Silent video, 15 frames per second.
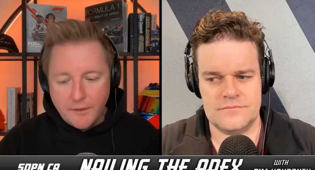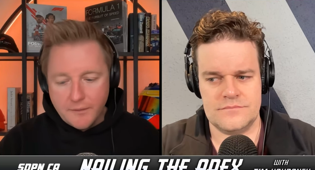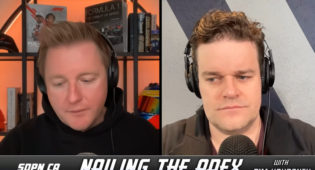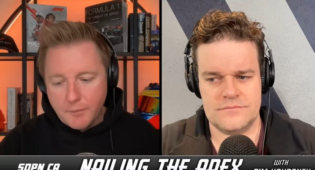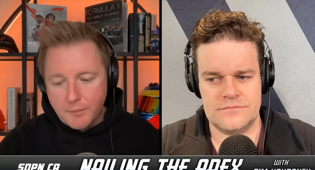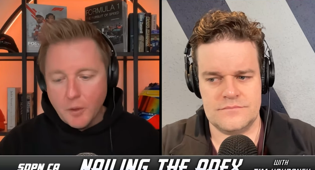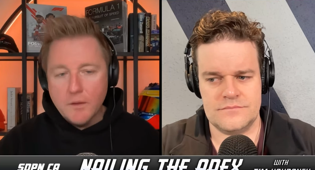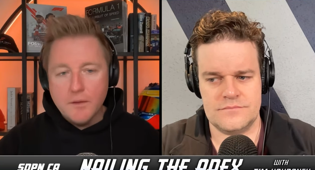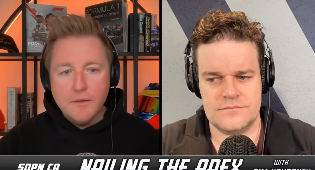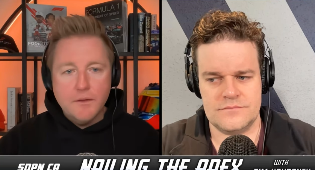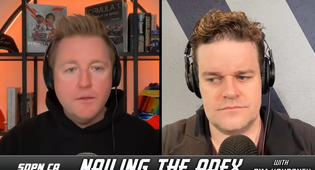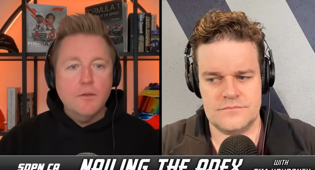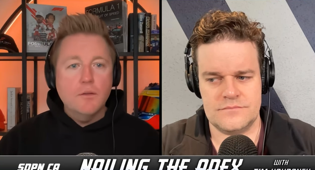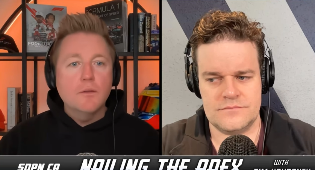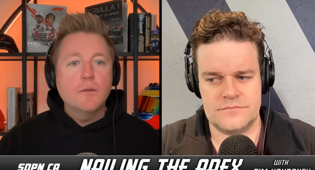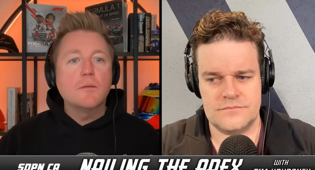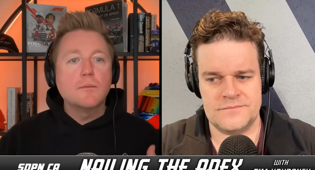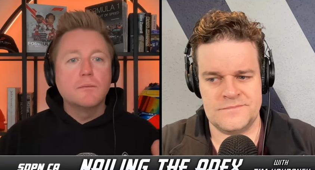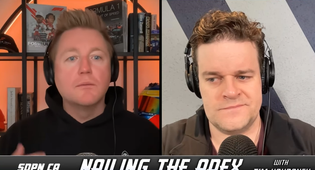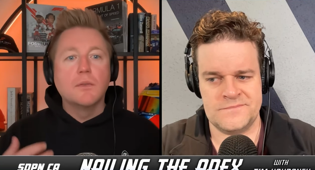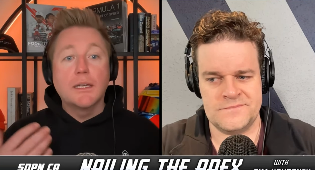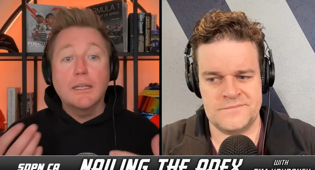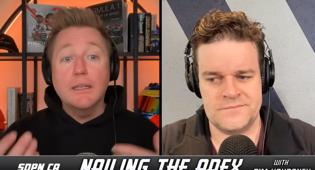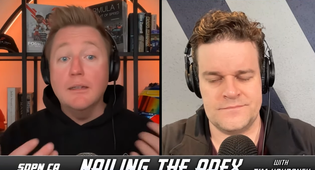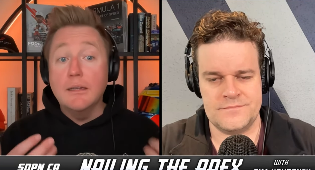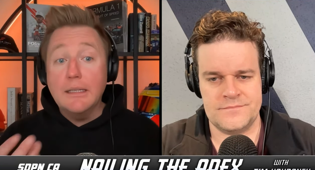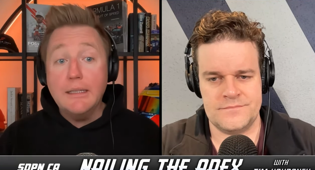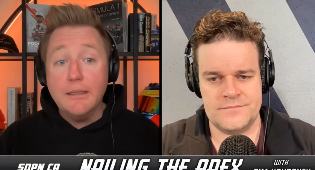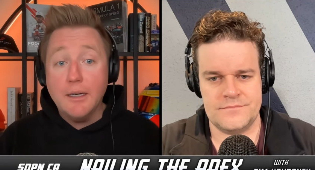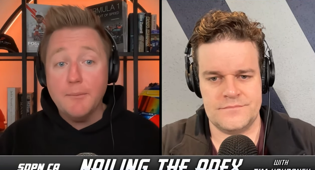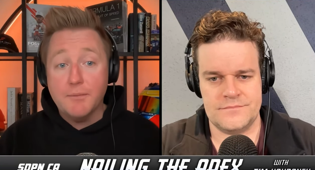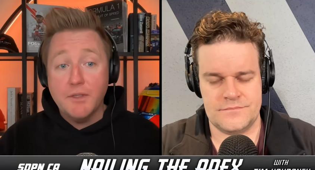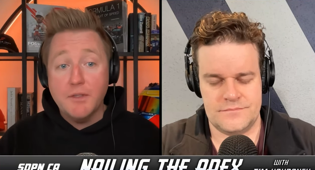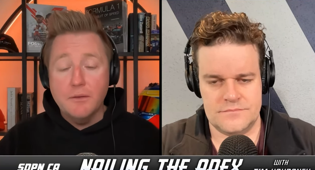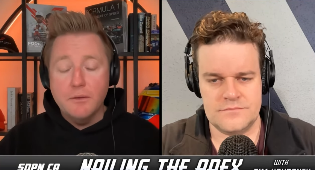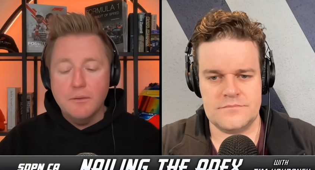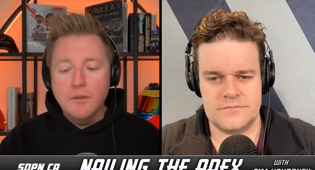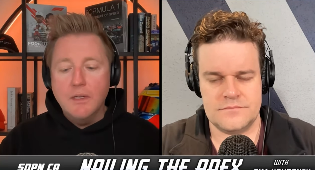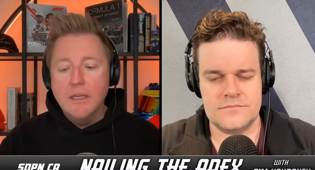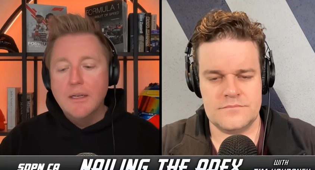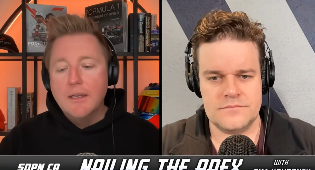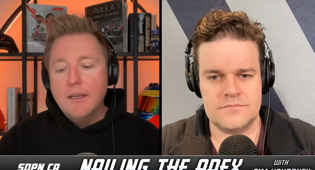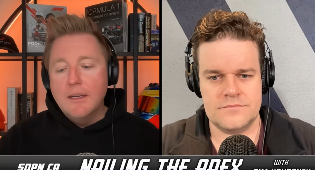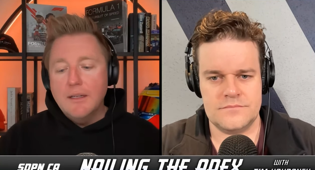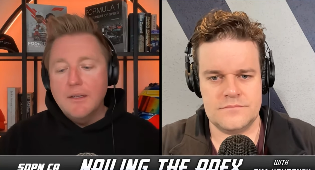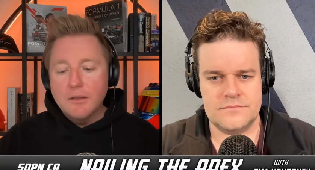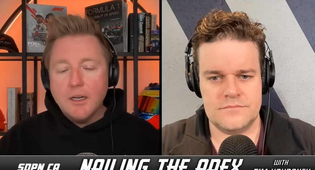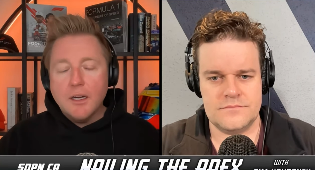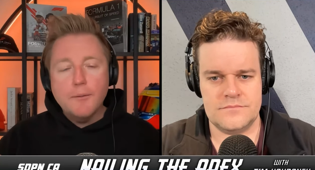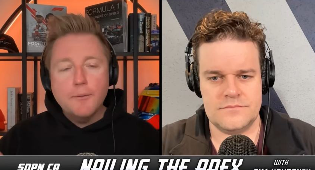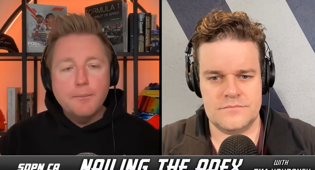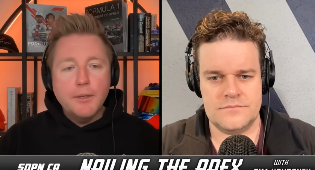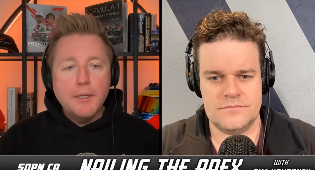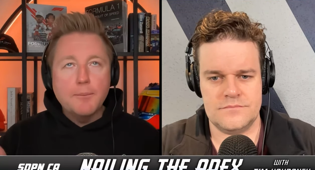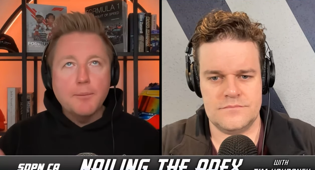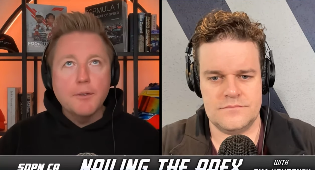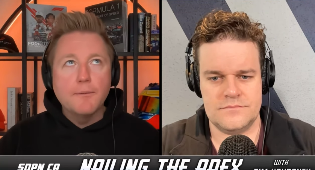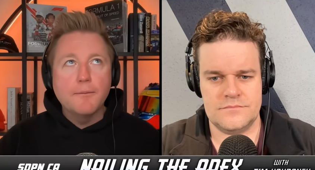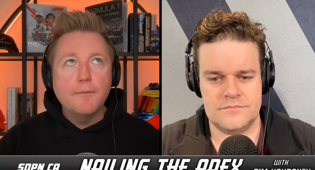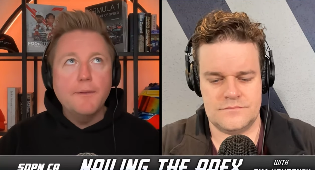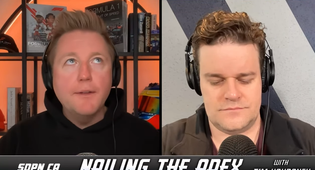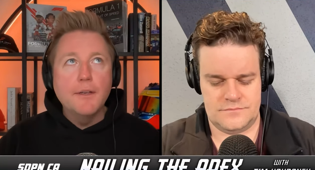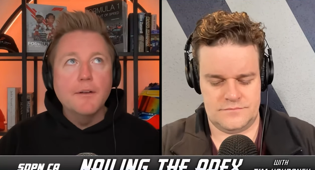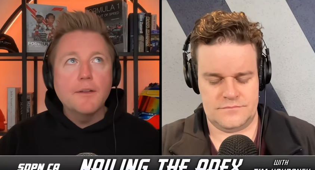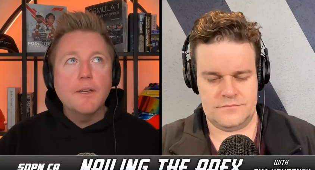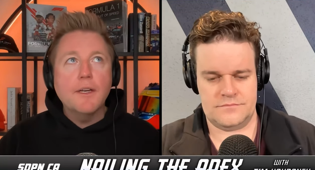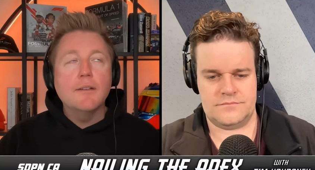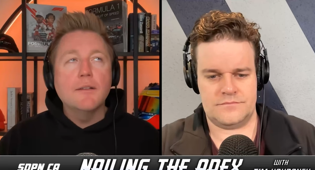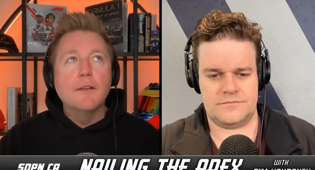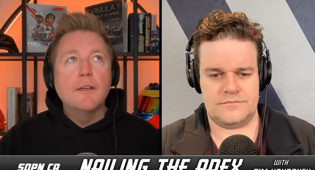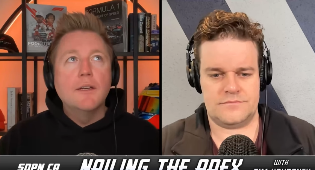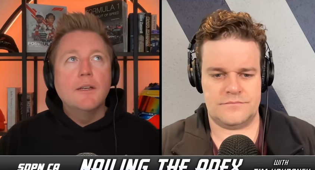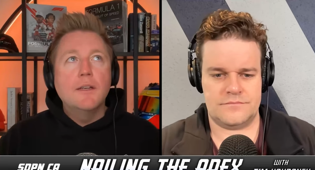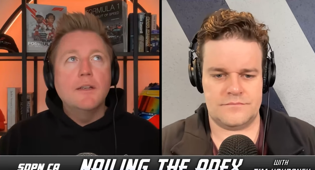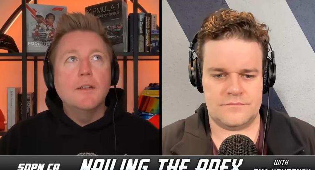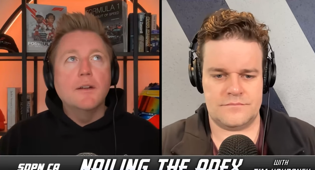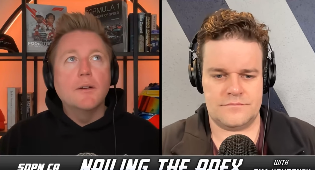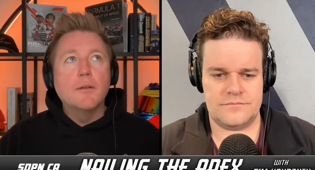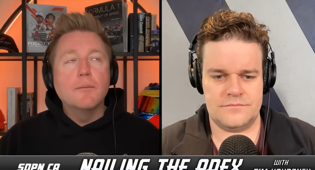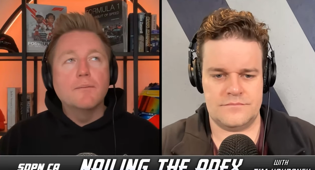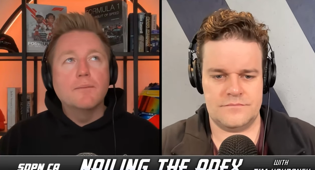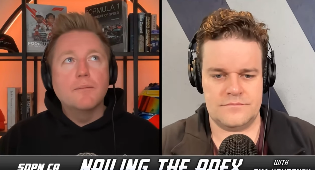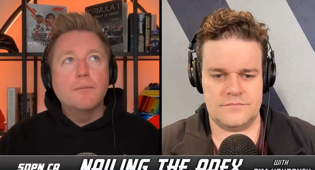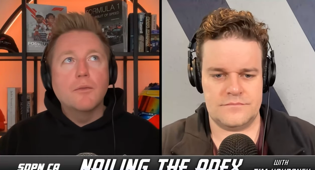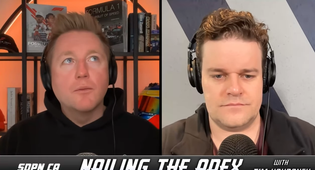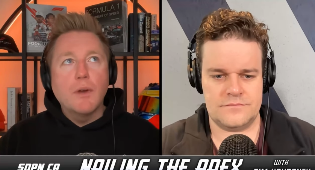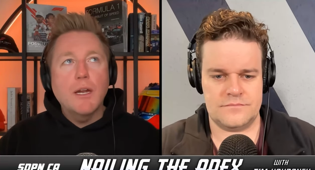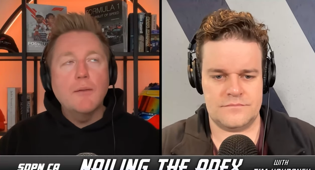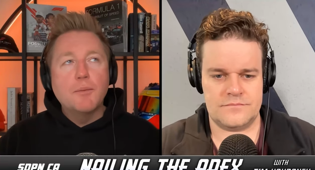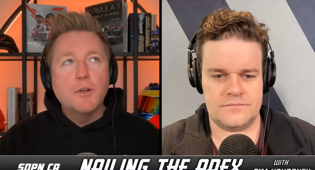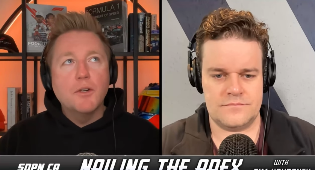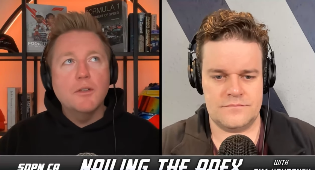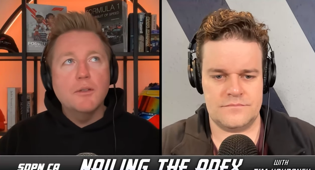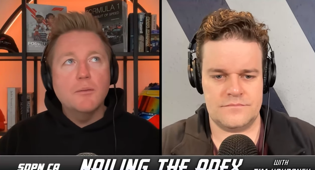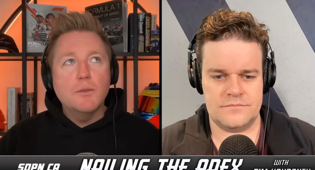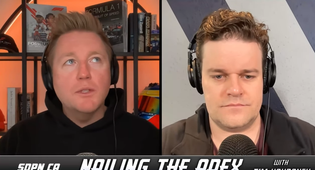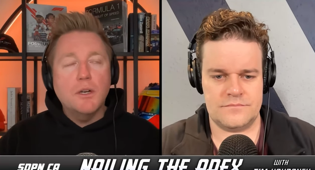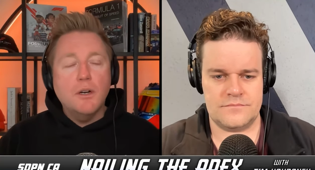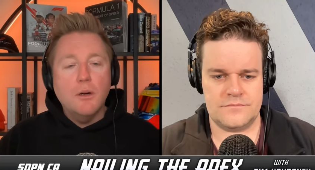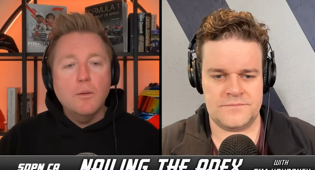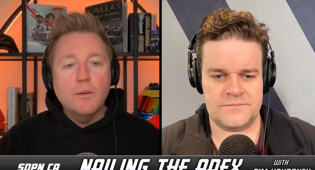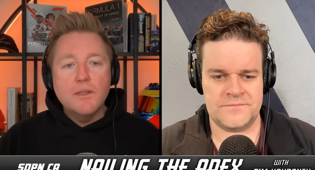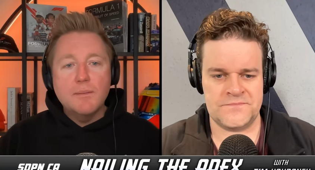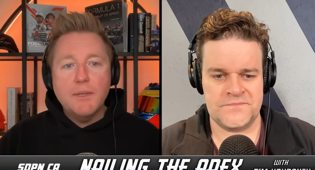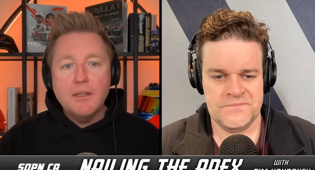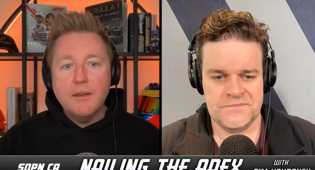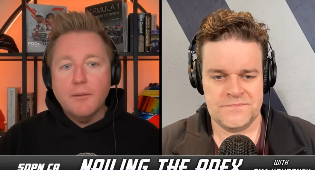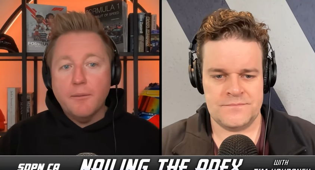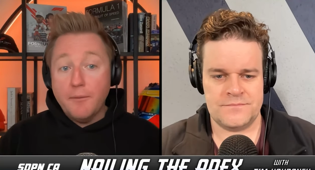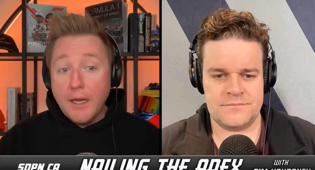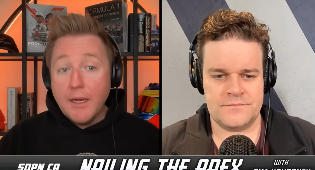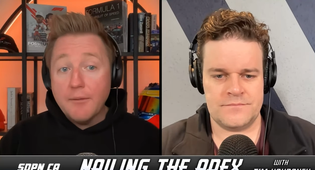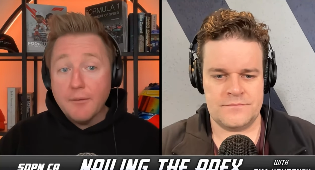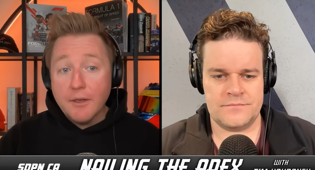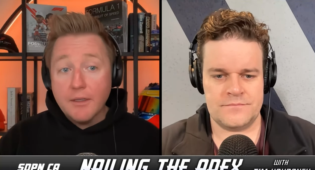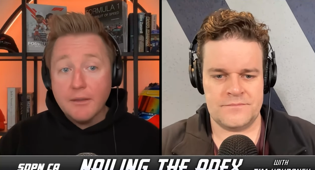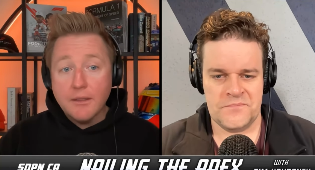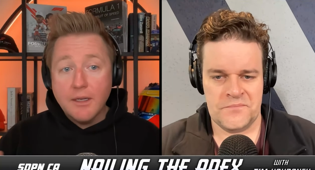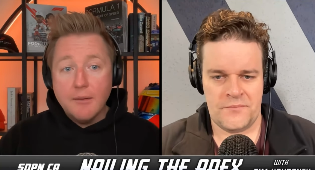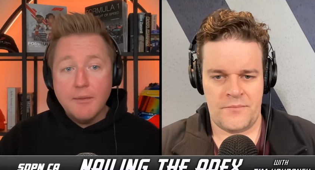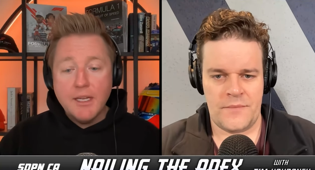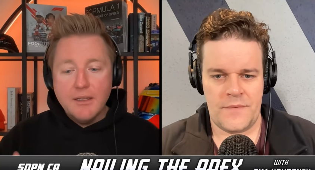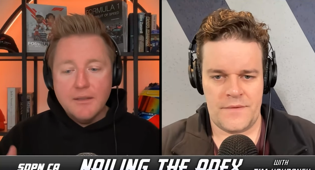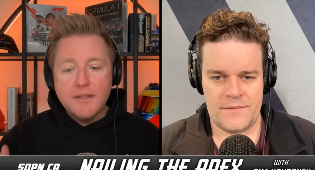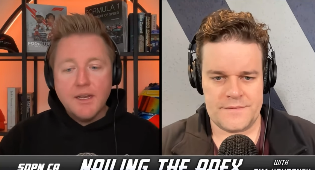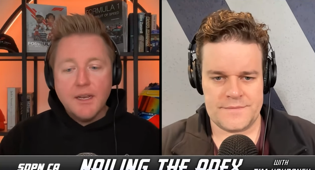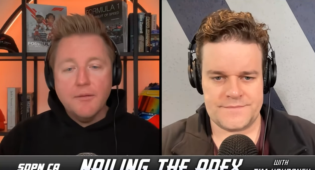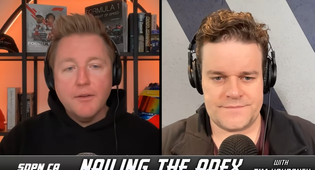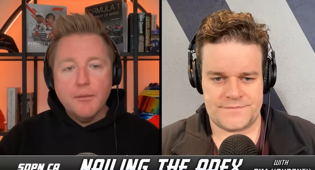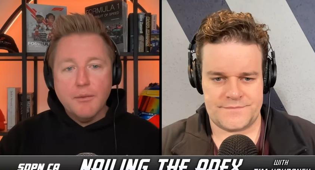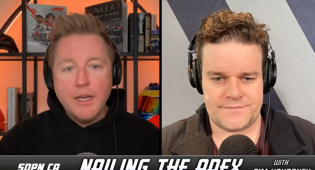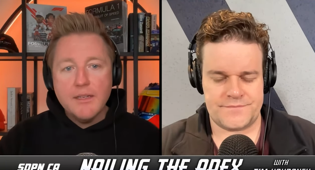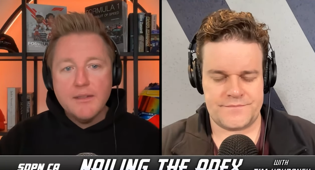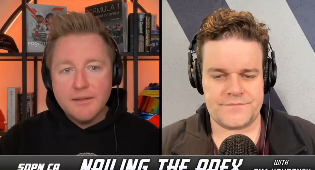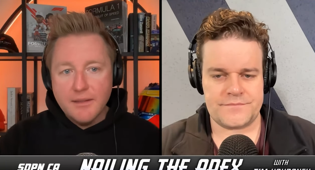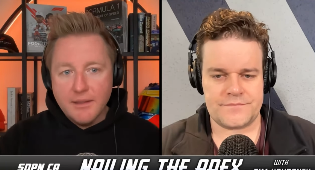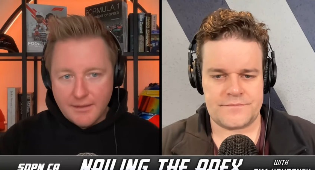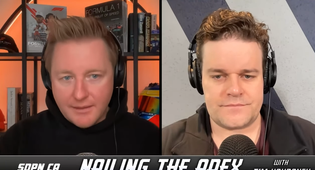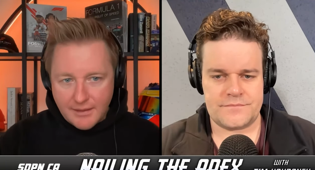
Speaker 1: I've spoken to, like in lead up to, you know, a lot of people feel that you know Red Bull will always be the favorite coming into every race this